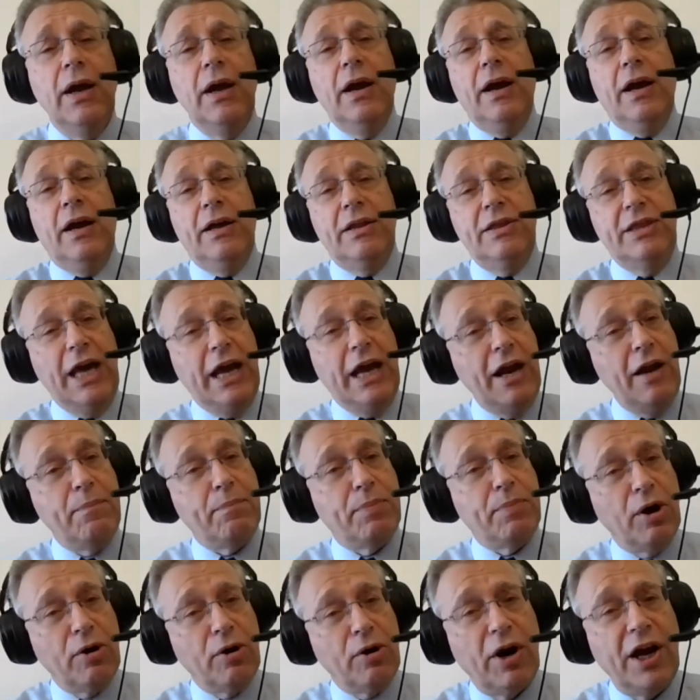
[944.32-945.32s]
Then it
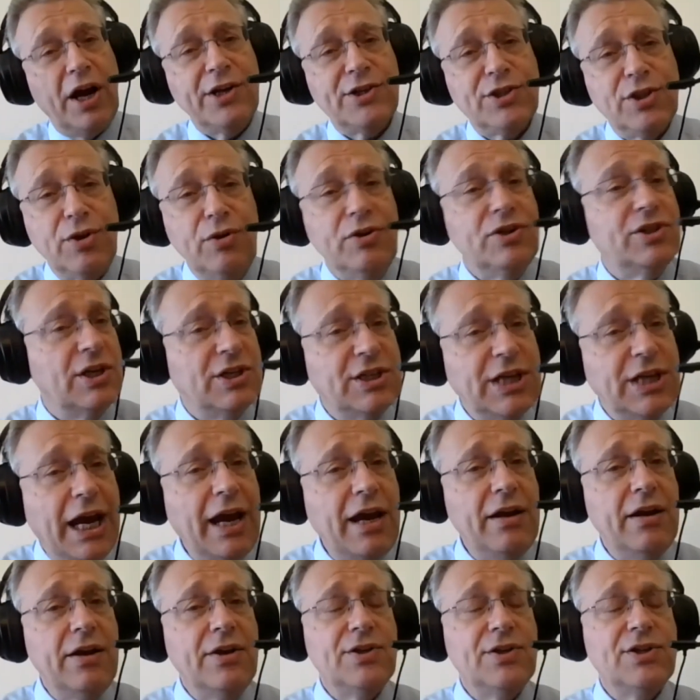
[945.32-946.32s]
progressed to
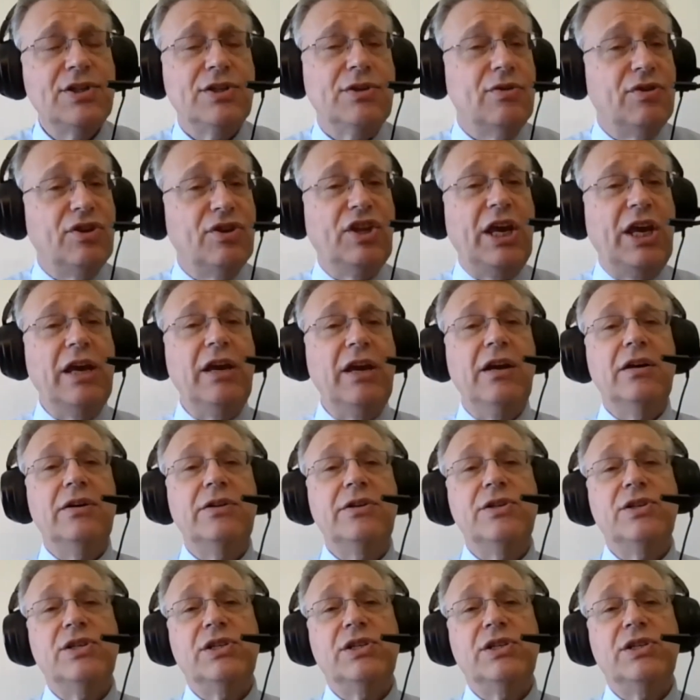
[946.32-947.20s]
entertainers, to thinkers.